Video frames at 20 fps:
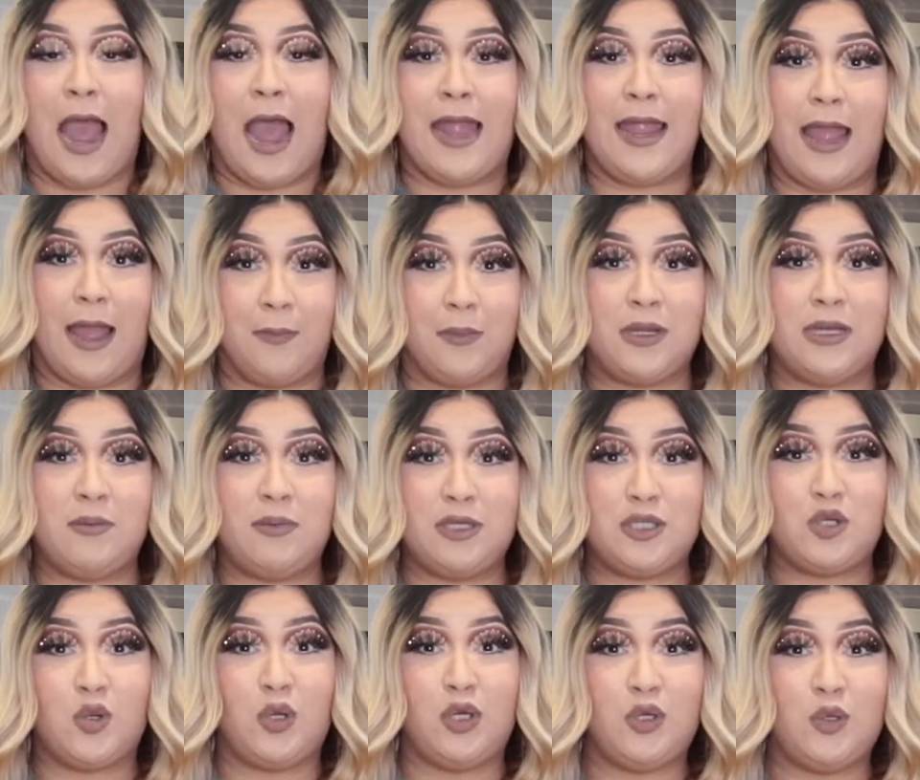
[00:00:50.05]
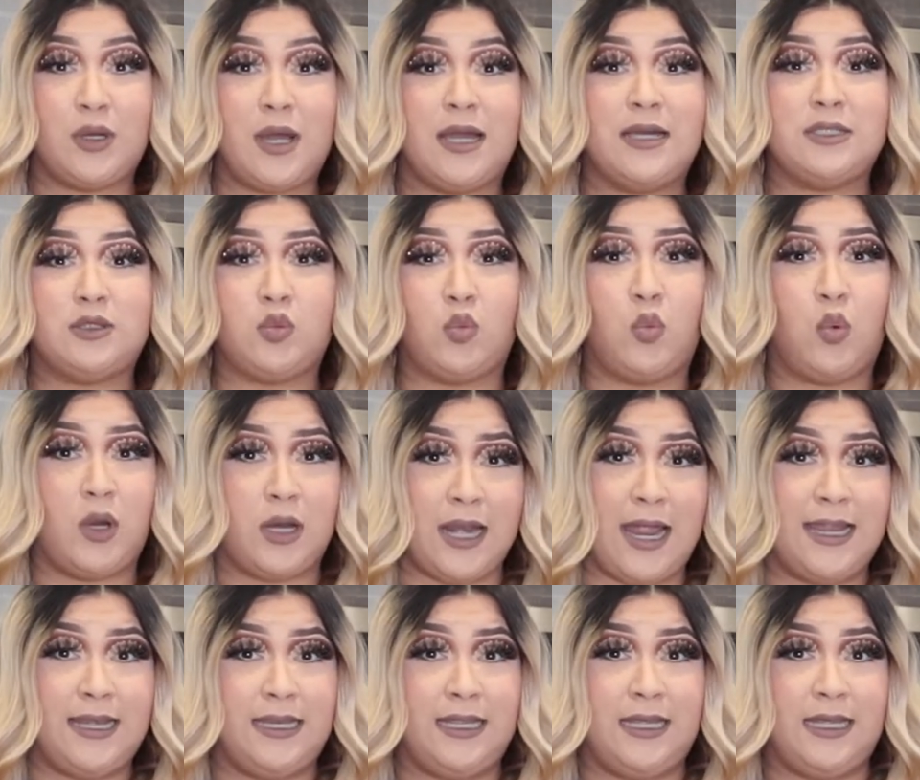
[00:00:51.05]
I am going to be showing you guys what
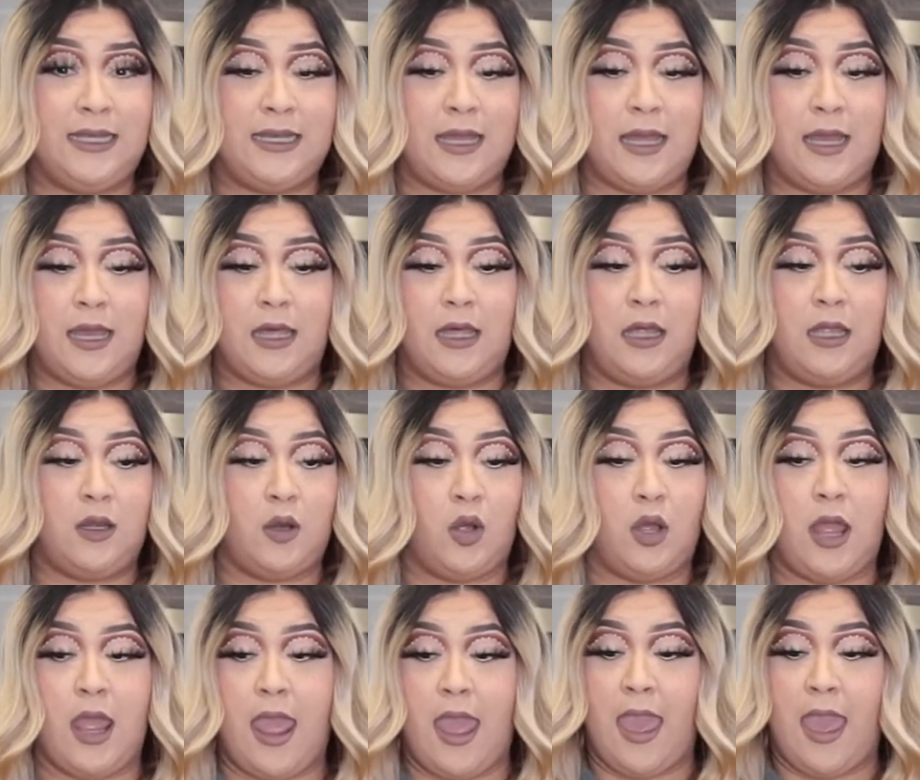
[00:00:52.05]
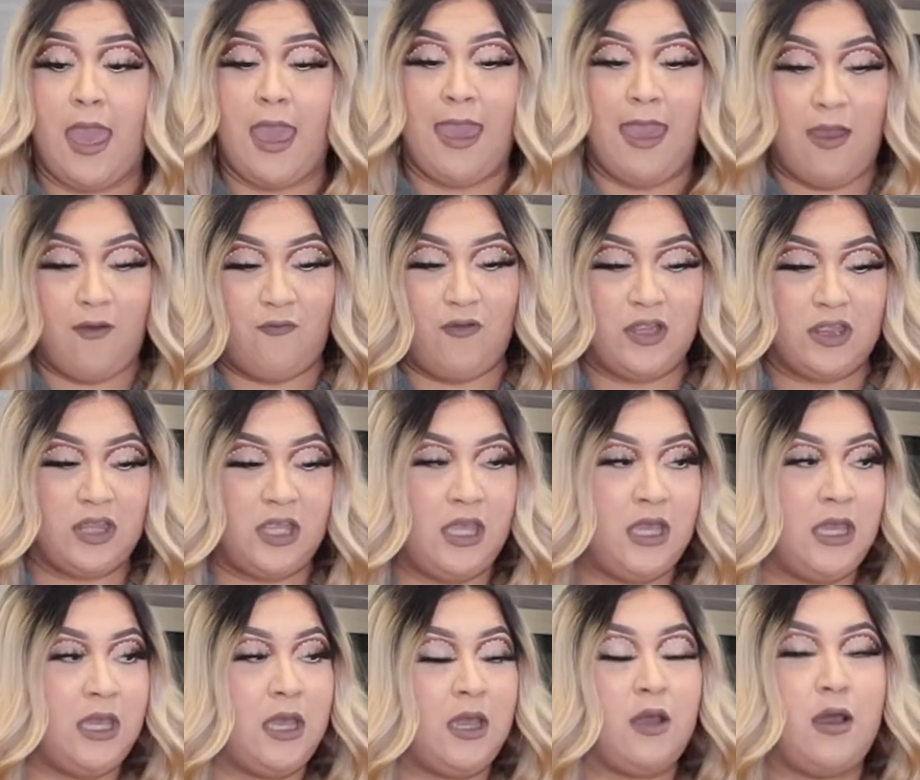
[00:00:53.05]
I need and
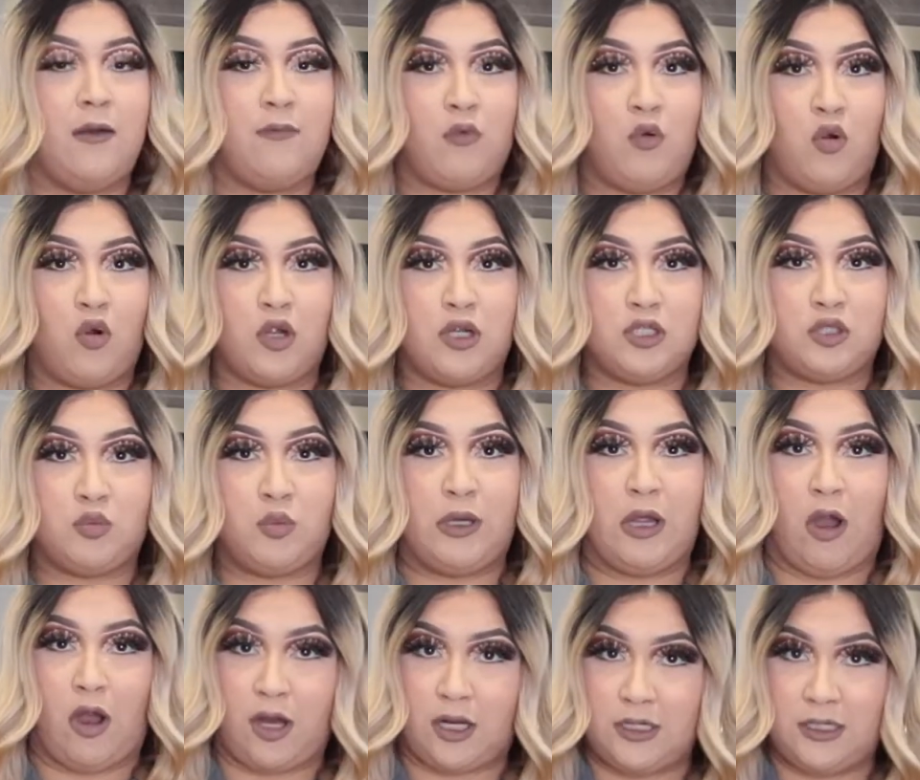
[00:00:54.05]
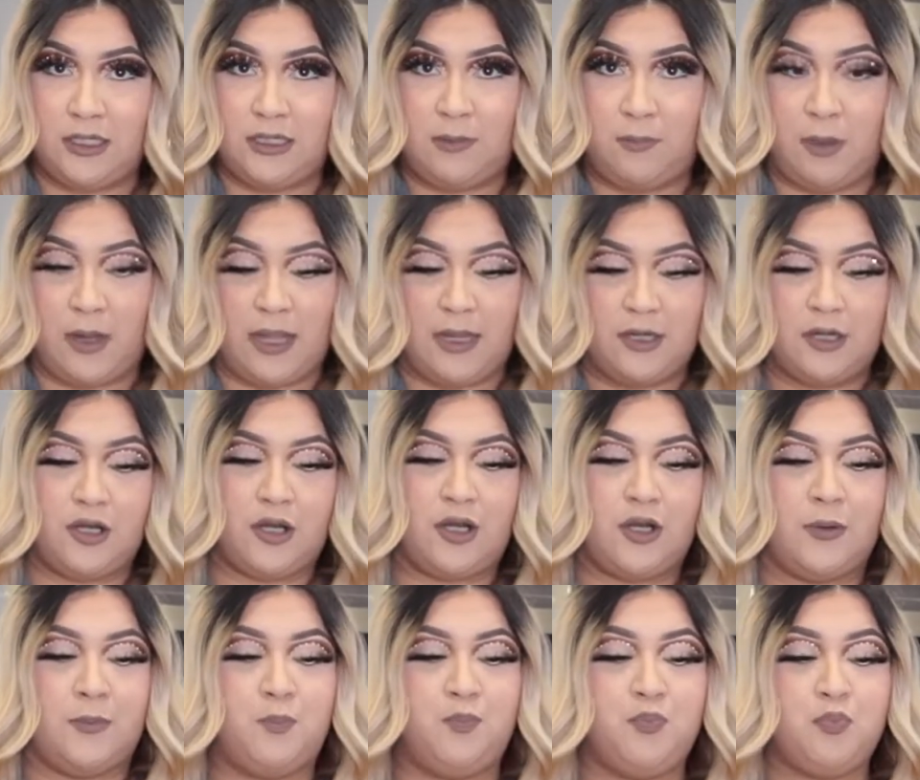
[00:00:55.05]
everything. Of course, we are gonna need a
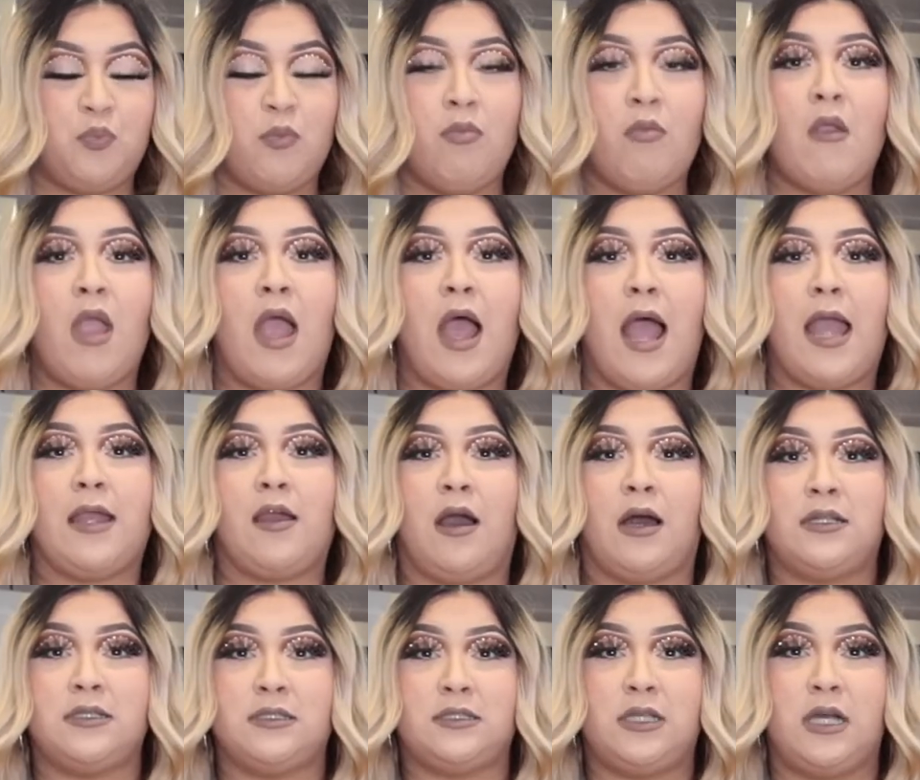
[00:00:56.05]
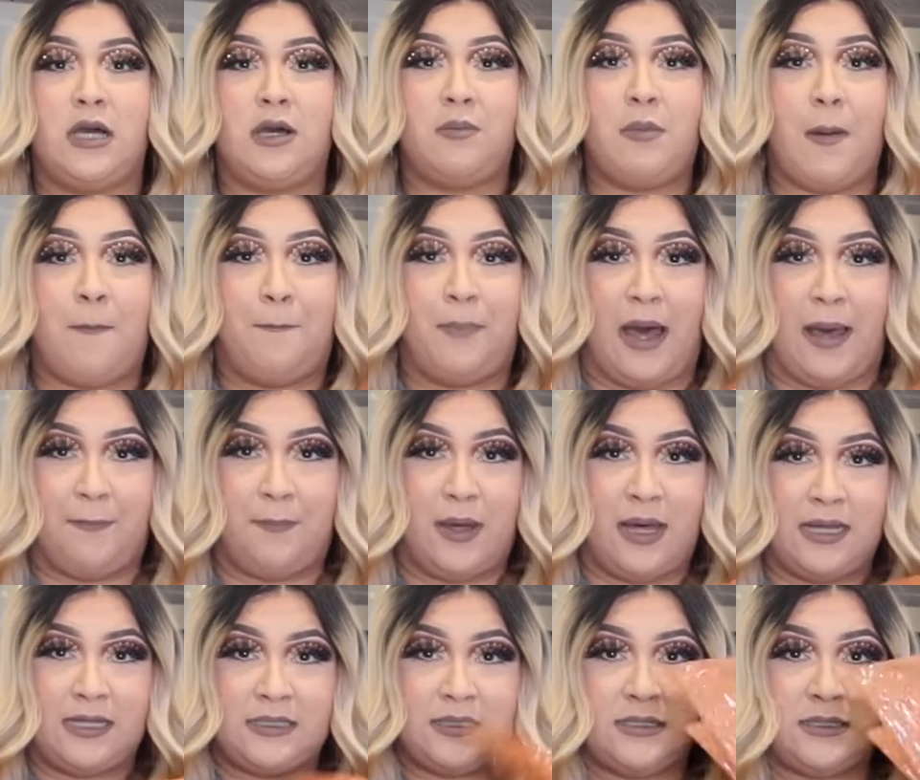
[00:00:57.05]
blender. I got some
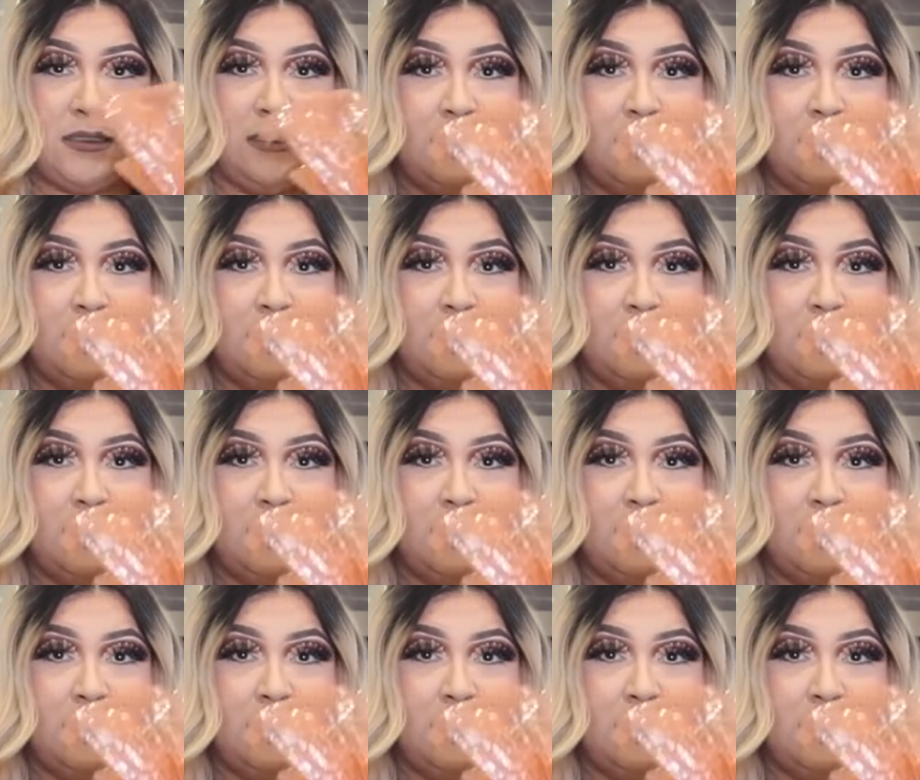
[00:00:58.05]
papas.